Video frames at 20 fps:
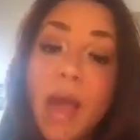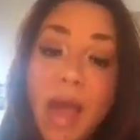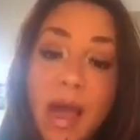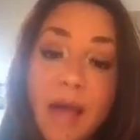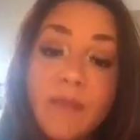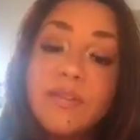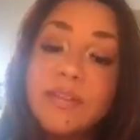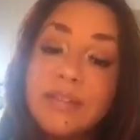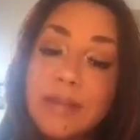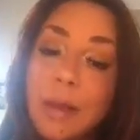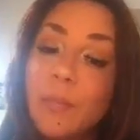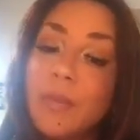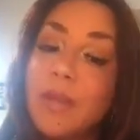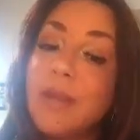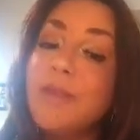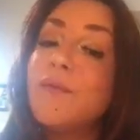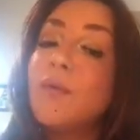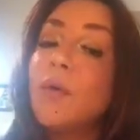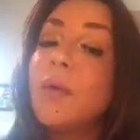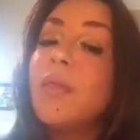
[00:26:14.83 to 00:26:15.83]
have
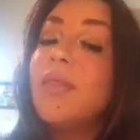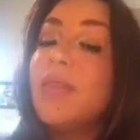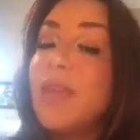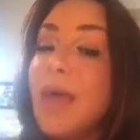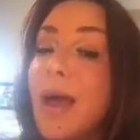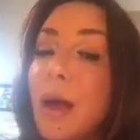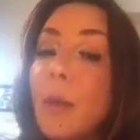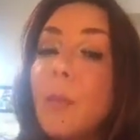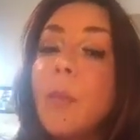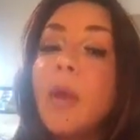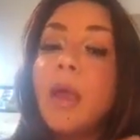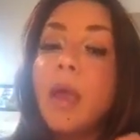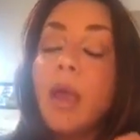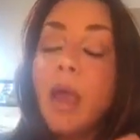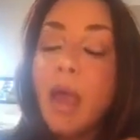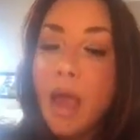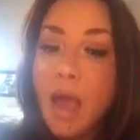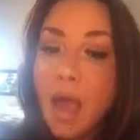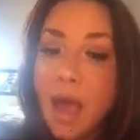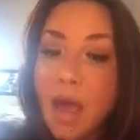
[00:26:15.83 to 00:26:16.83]
something for them
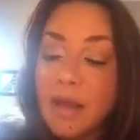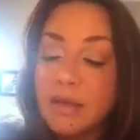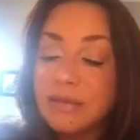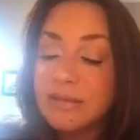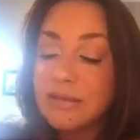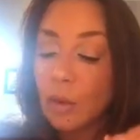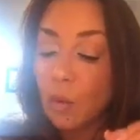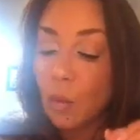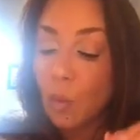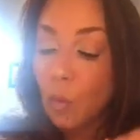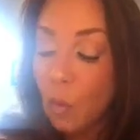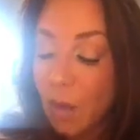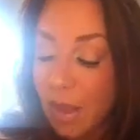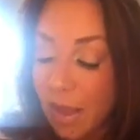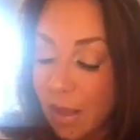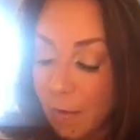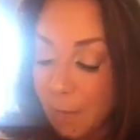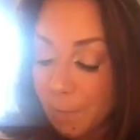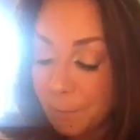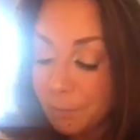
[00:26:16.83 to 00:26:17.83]
as
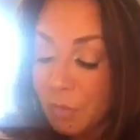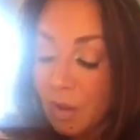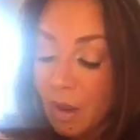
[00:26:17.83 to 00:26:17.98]
well.